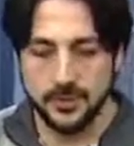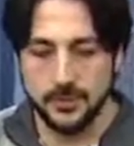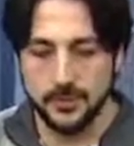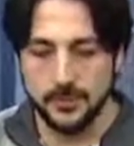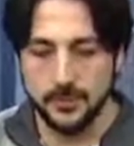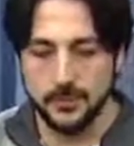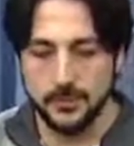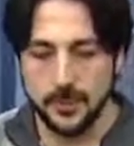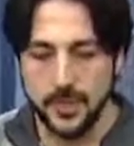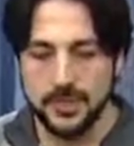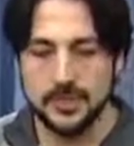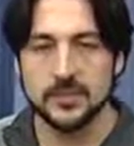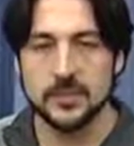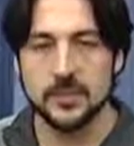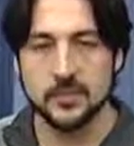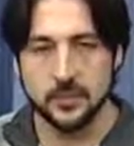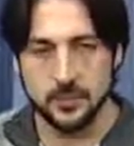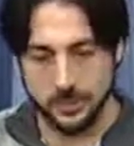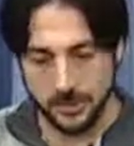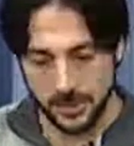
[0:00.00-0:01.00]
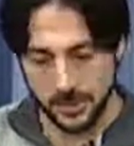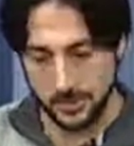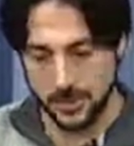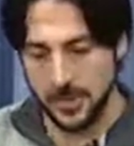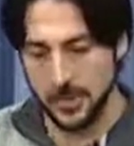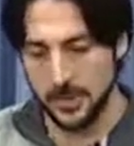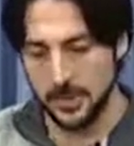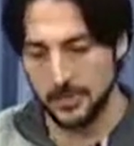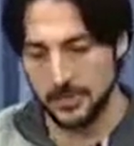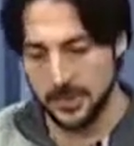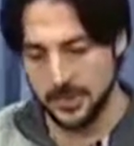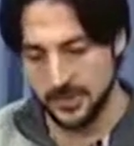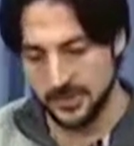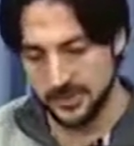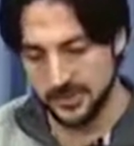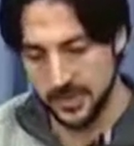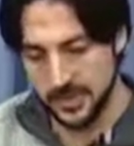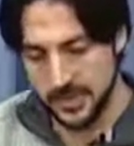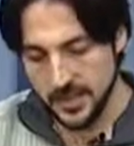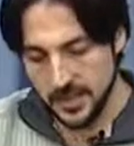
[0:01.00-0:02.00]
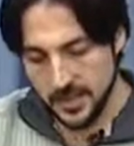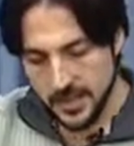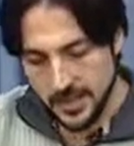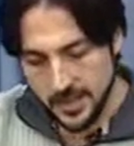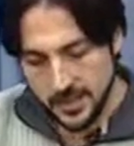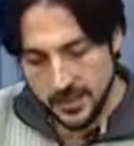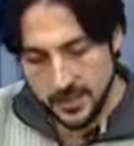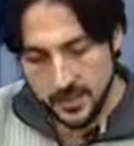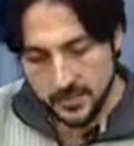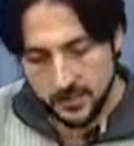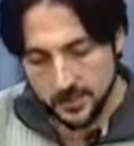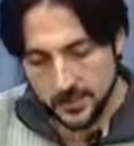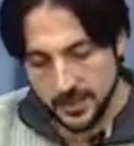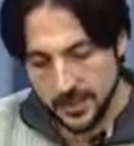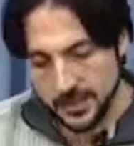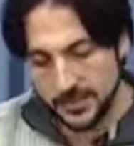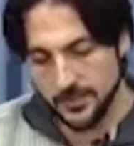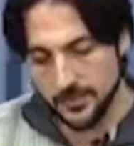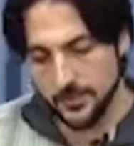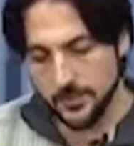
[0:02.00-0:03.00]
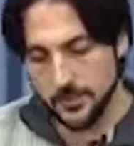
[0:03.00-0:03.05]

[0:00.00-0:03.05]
a master or a Mahatma is. But